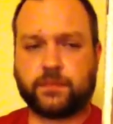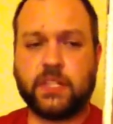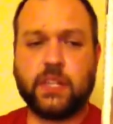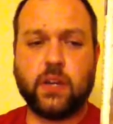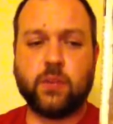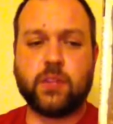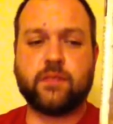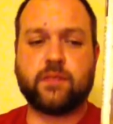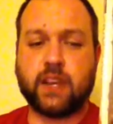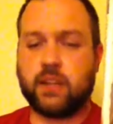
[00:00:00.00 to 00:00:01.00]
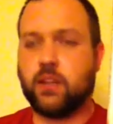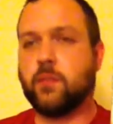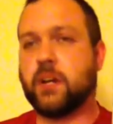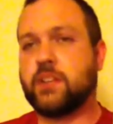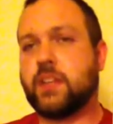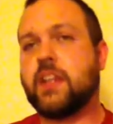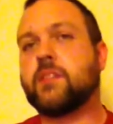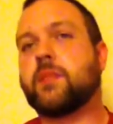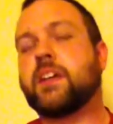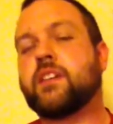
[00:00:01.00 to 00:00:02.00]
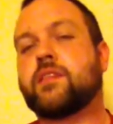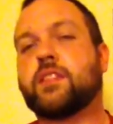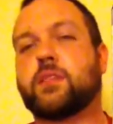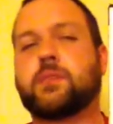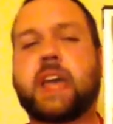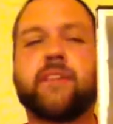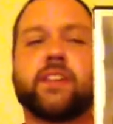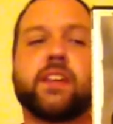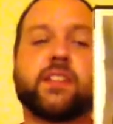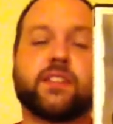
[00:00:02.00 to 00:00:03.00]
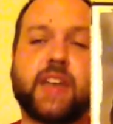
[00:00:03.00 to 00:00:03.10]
you know, with very low budget independent films, having a,